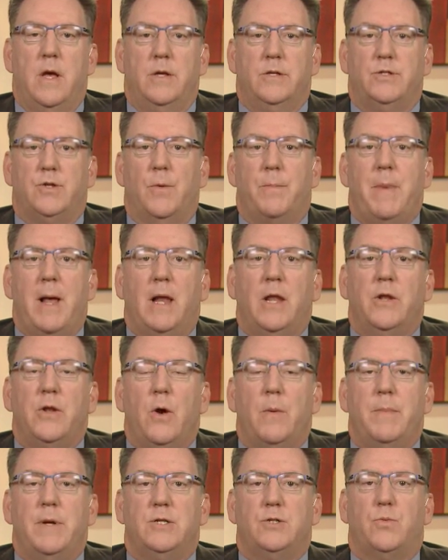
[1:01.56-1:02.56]
So
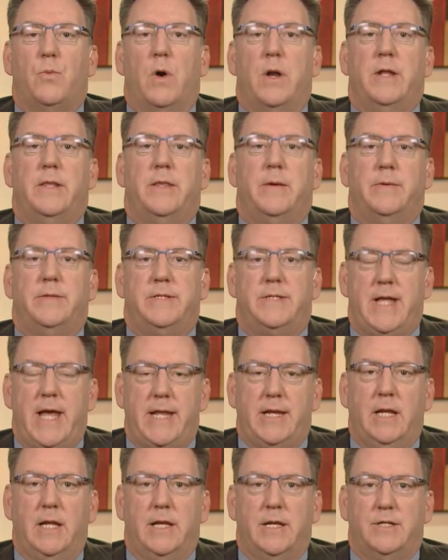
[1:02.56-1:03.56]
melanoma is one of the
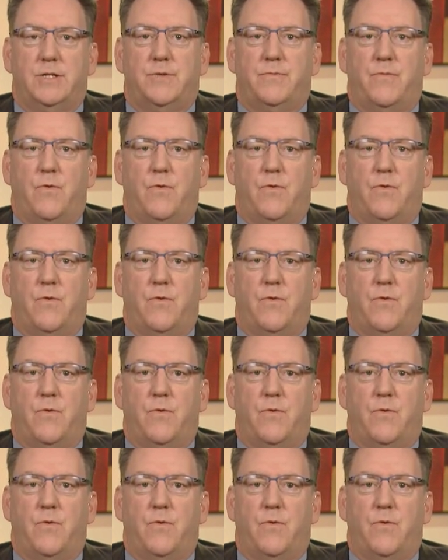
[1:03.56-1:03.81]
deadliest